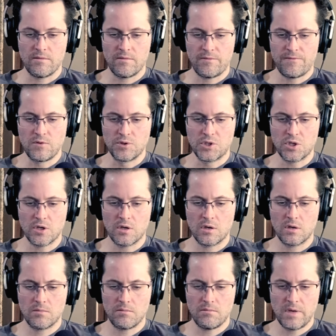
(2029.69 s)

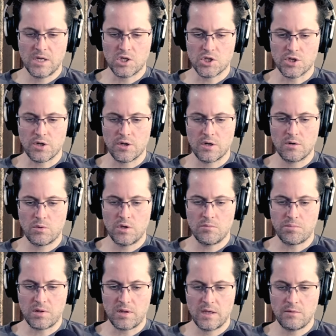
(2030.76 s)
Filter, make sure when you
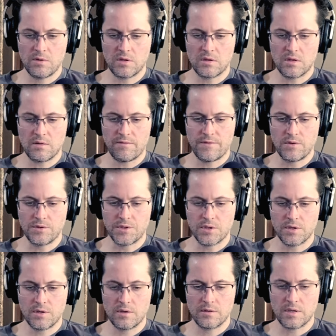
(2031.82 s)
play with
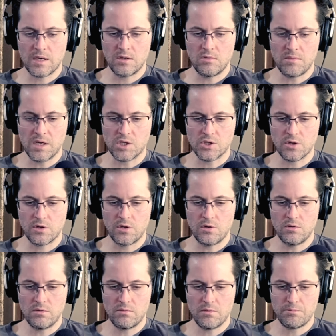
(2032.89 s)
filter that you make sure
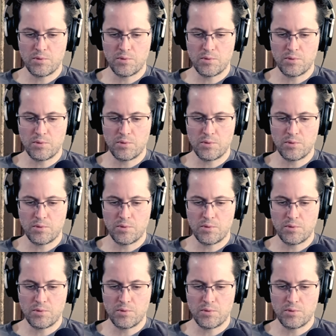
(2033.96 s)
you